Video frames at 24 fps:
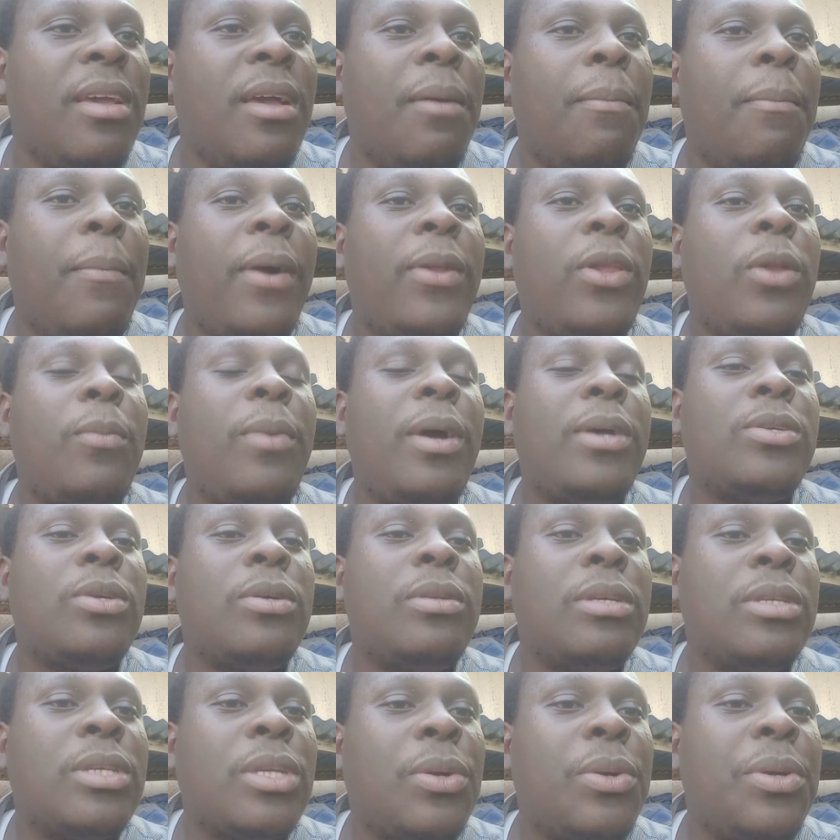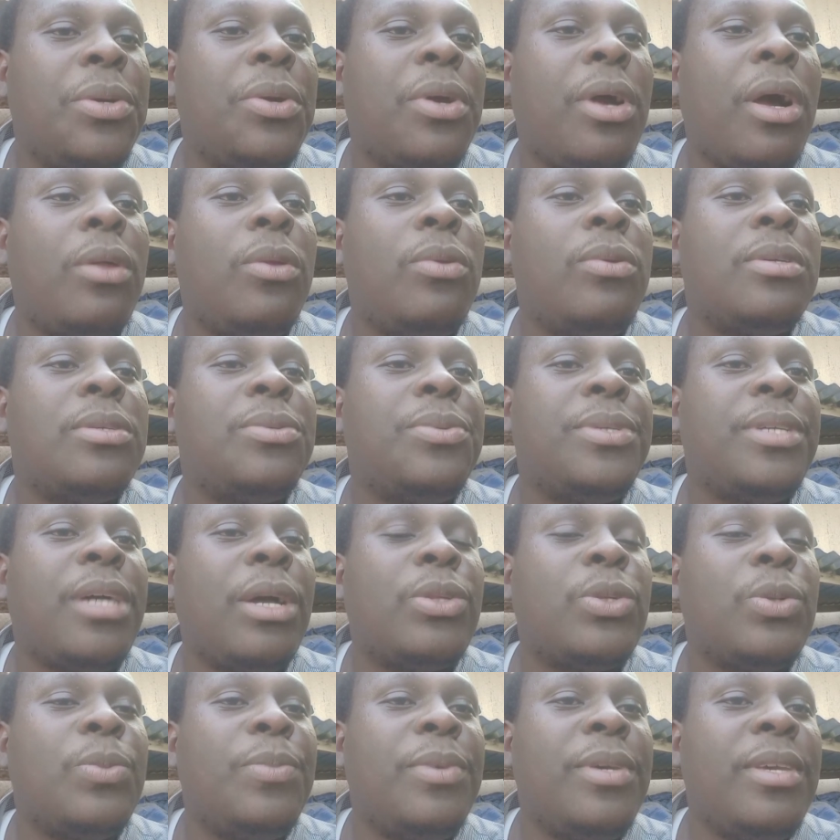My number is on the screen. You can always reach out
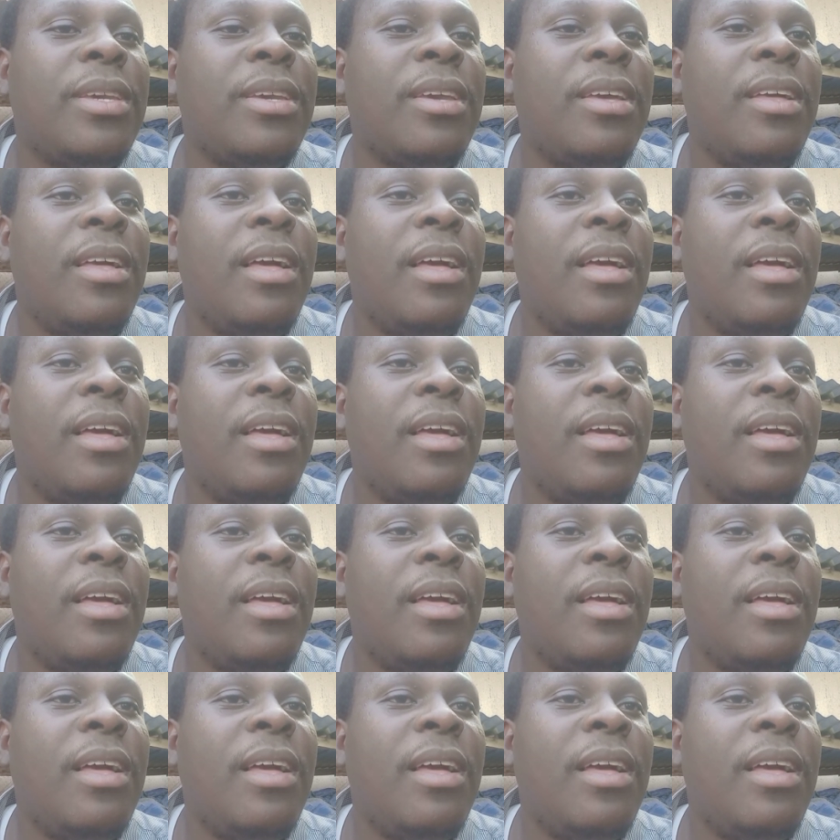to me